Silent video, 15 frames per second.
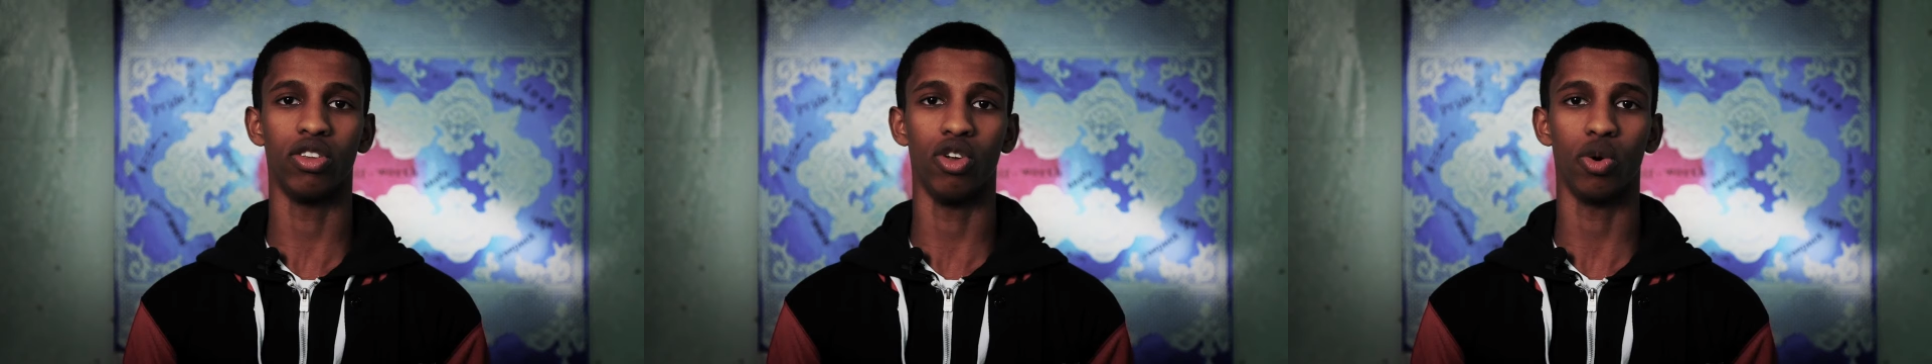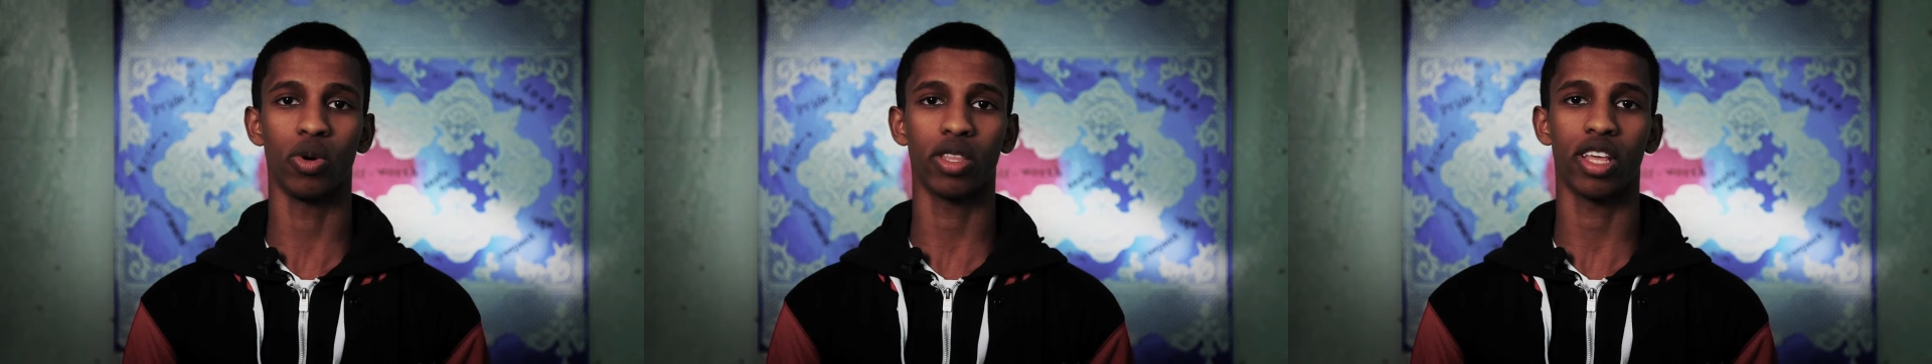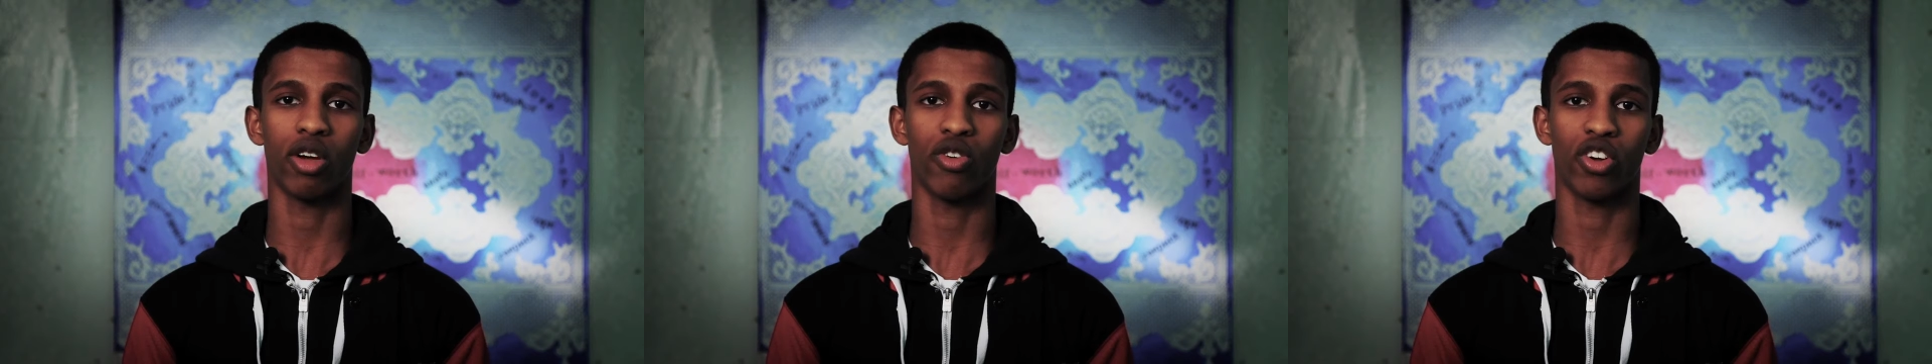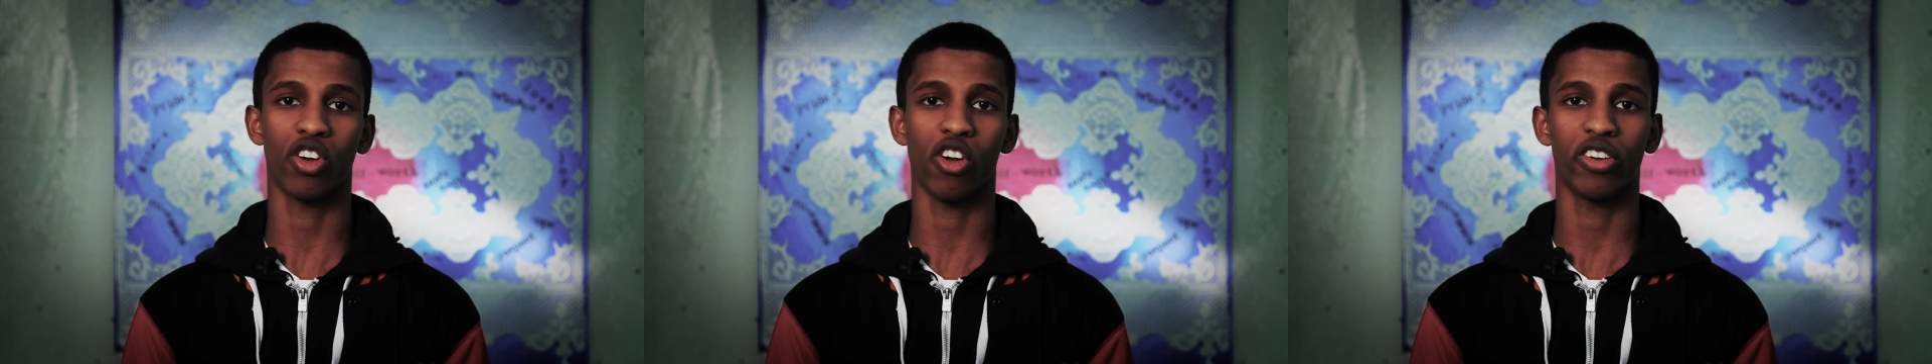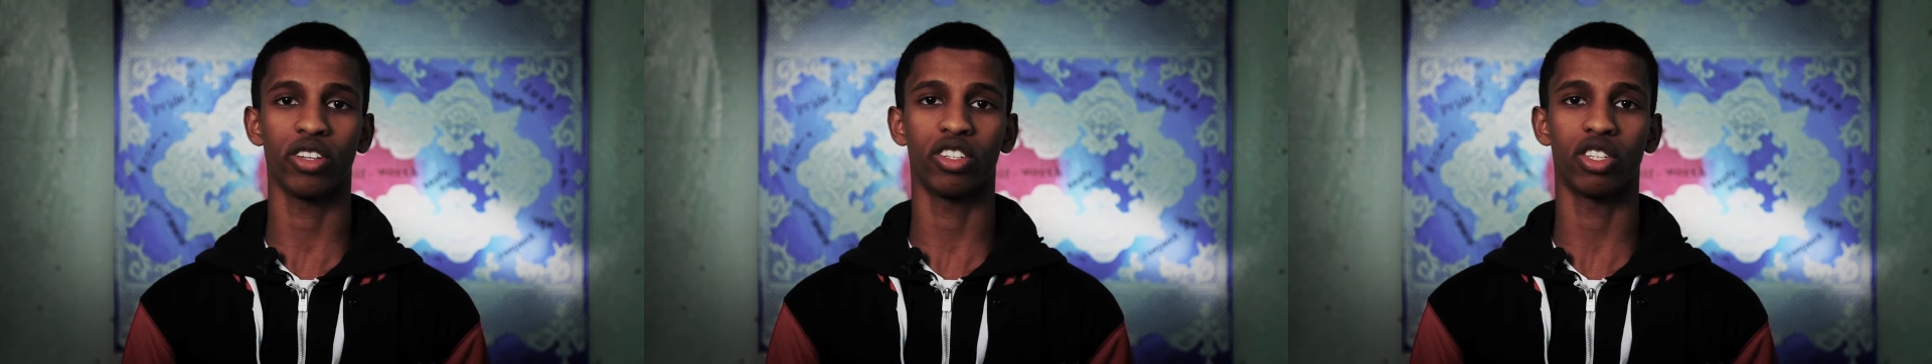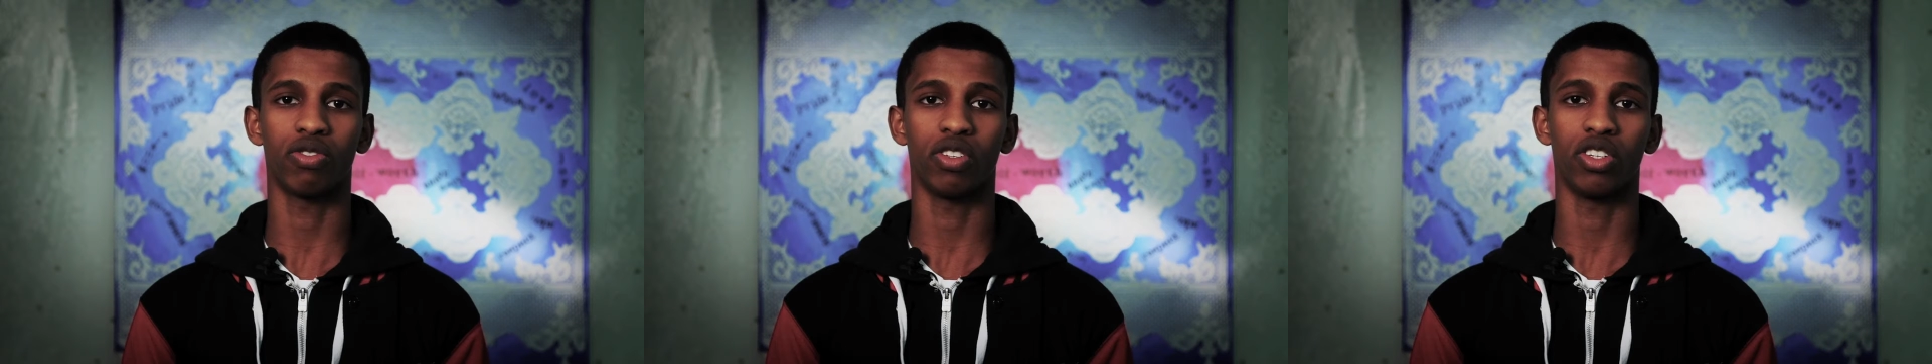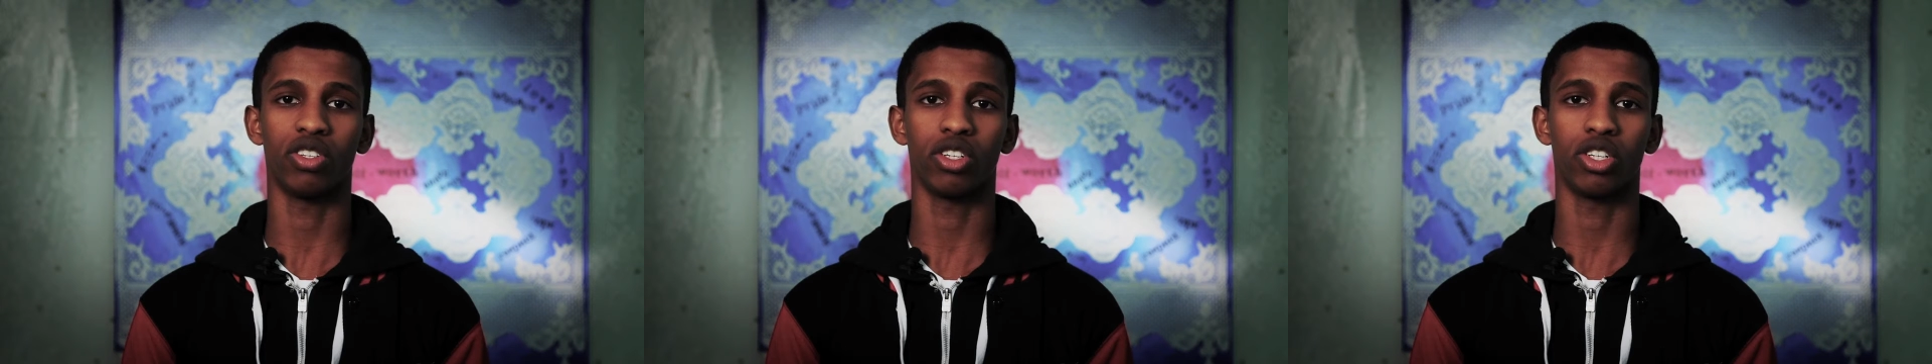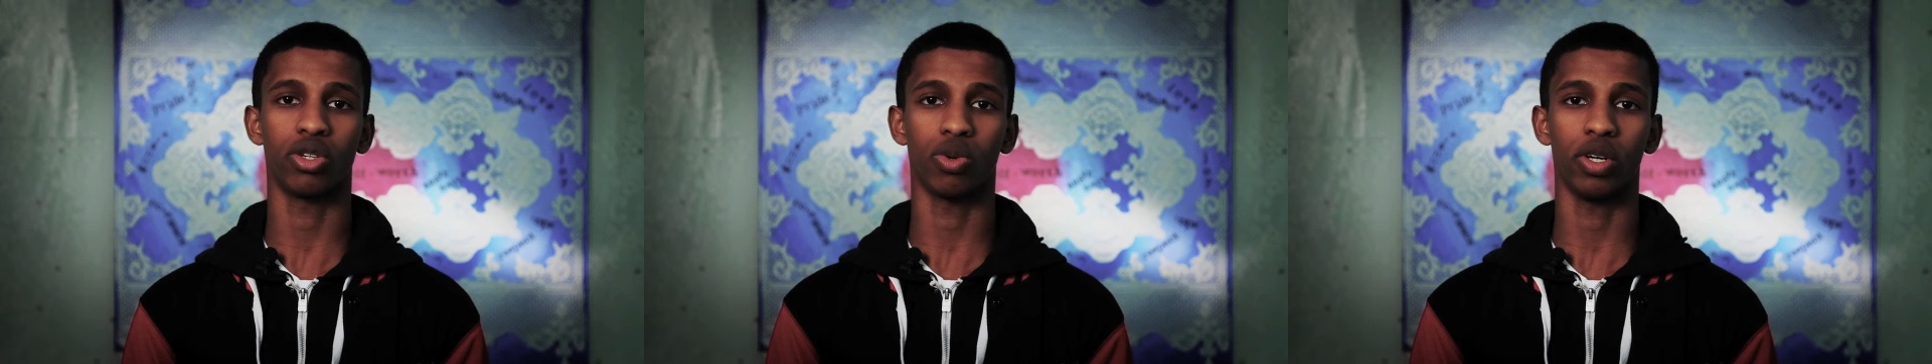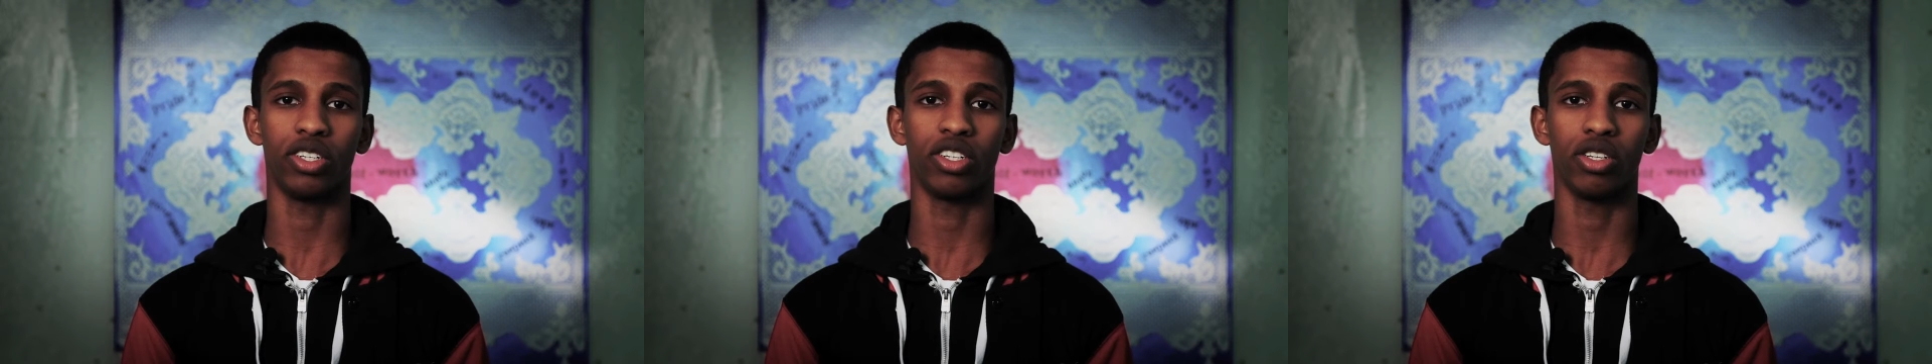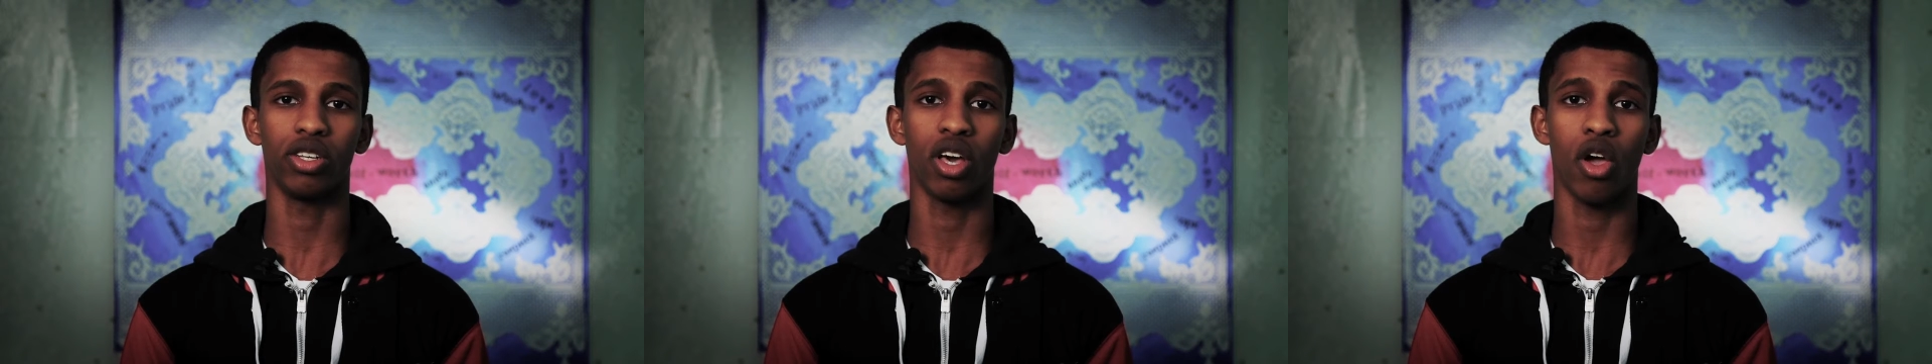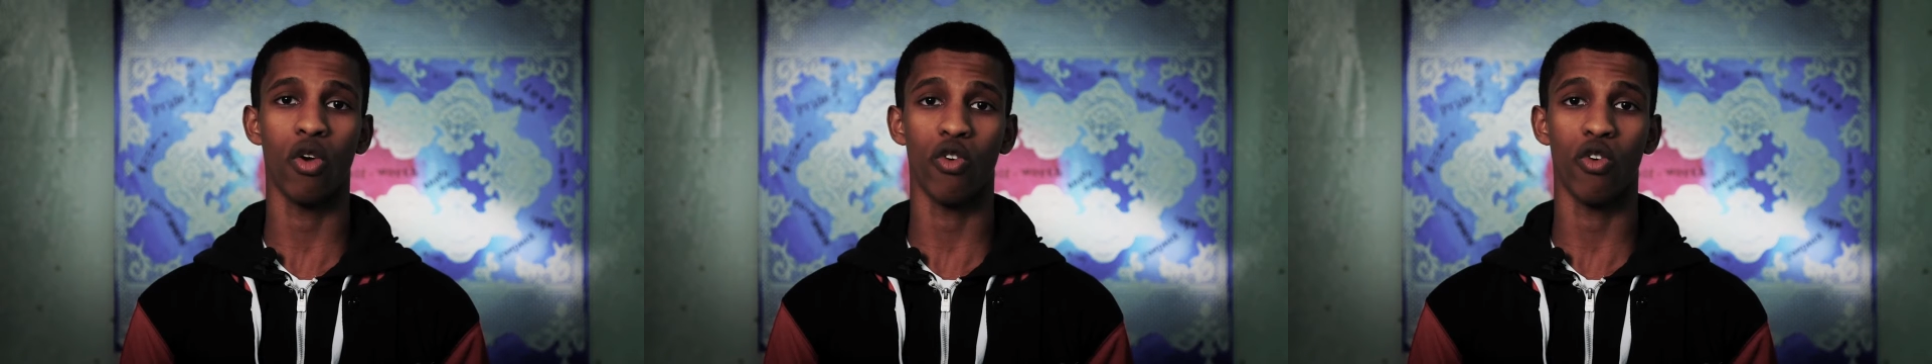Knowing that regardless of the situation,